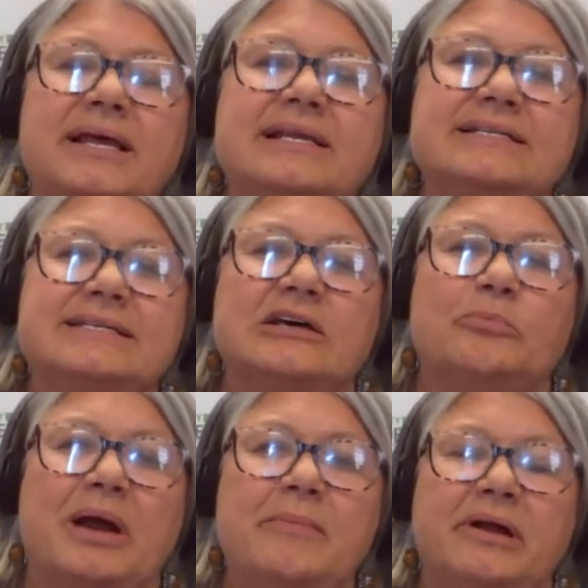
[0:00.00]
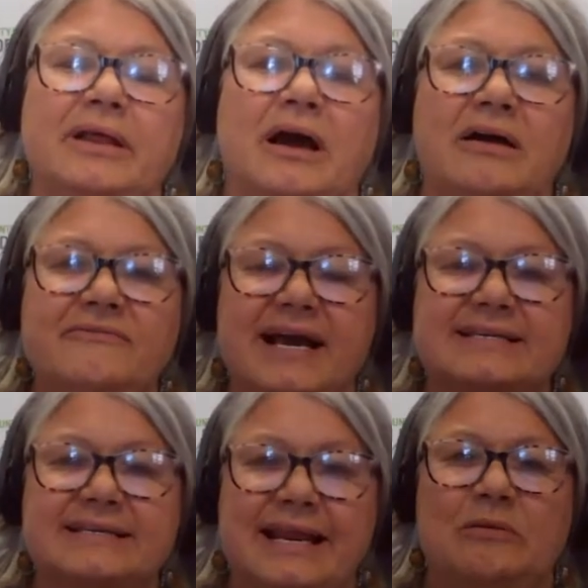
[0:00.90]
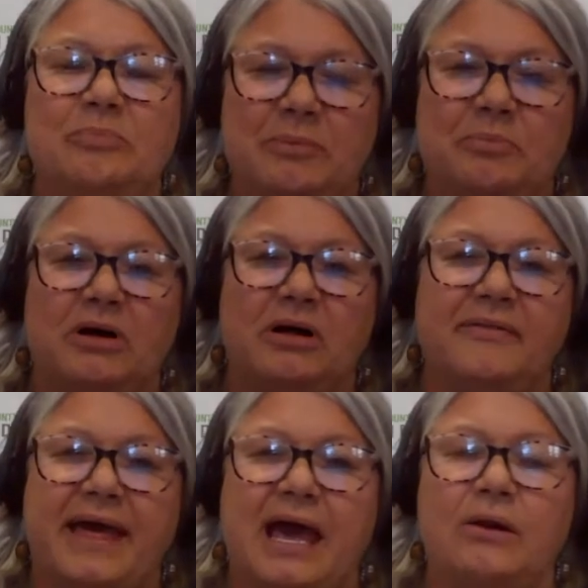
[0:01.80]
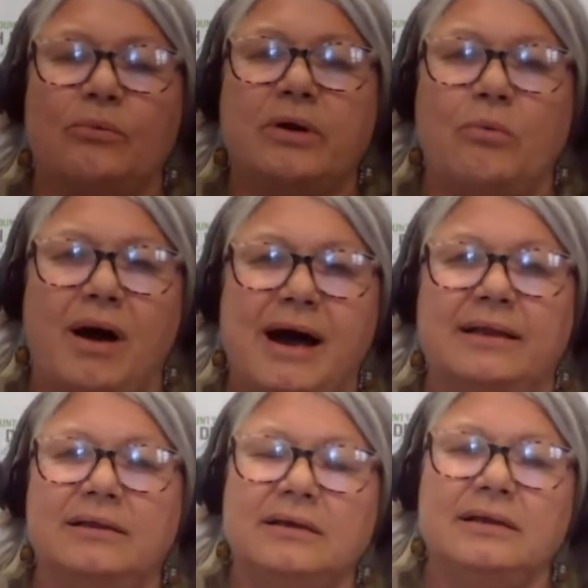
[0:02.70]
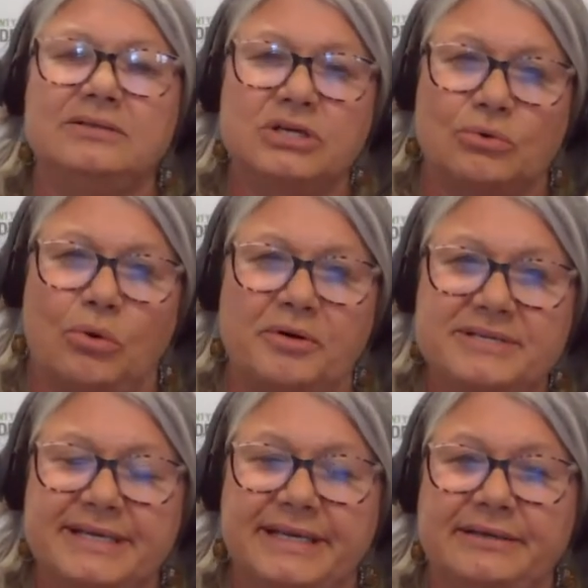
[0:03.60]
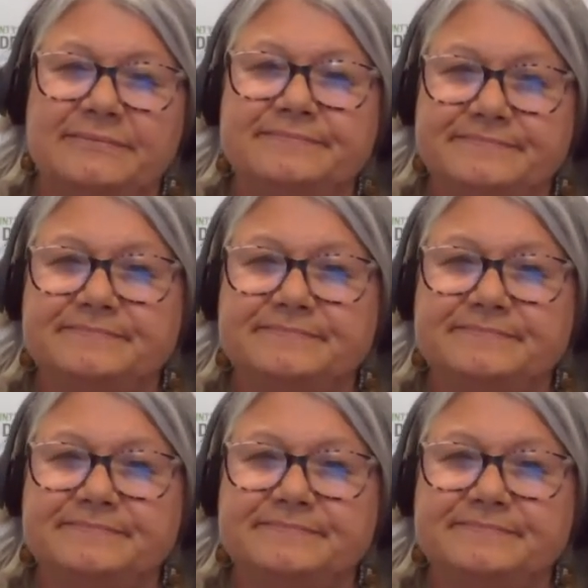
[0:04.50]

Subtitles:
it is still primarily unvaccinated people that we want to quarantine.